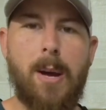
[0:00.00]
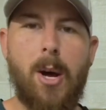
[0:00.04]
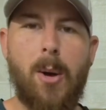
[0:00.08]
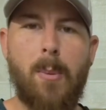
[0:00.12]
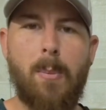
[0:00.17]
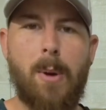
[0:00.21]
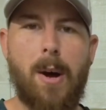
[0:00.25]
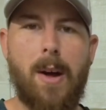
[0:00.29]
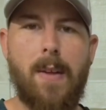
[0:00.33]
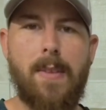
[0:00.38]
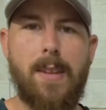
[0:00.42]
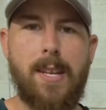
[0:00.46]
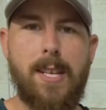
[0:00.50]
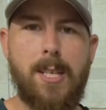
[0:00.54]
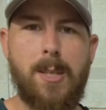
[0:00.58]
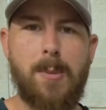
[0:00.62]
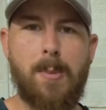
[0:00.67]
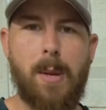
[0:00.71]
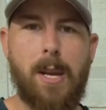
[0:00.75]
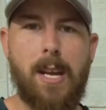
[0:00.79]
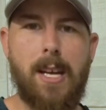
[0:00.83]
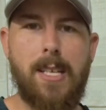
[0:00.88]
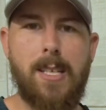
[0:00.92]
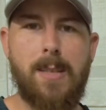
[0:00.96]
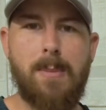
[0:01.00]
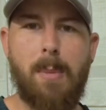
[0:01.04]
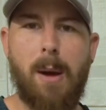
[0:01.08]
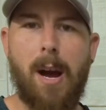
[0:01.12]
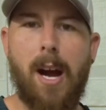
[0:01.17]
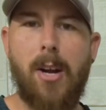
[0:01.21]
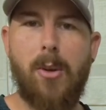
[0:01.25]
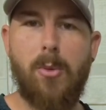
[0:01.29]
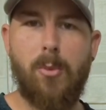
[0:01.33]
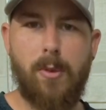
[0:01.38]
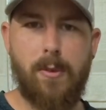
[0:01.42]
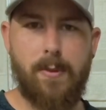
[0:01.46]
help on this because
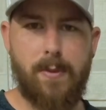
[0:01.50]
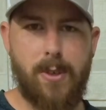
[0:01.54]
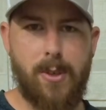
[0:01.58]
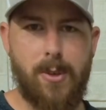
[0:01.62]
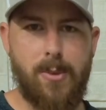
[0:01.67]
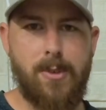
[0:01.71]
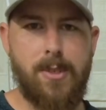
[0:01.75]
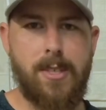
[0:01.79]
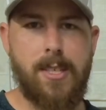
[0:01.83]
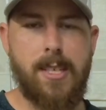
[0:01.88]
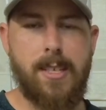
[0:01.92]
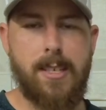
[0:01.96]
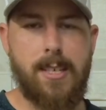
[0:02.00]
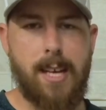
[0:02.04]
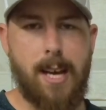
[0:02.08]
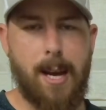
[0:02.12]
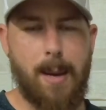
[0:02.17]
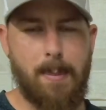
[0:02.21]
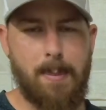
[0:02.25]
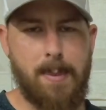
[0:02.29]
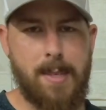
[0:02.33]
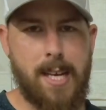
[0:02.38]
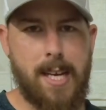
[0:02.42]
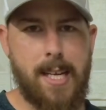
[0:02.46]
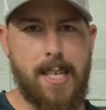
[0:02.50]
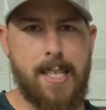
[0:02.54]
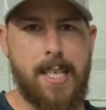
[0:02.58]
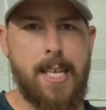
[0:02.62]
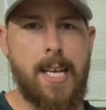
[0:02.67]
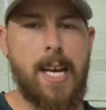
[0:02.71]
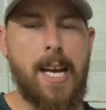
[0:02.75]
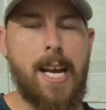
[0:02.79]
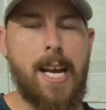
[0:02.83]
mine refused to update.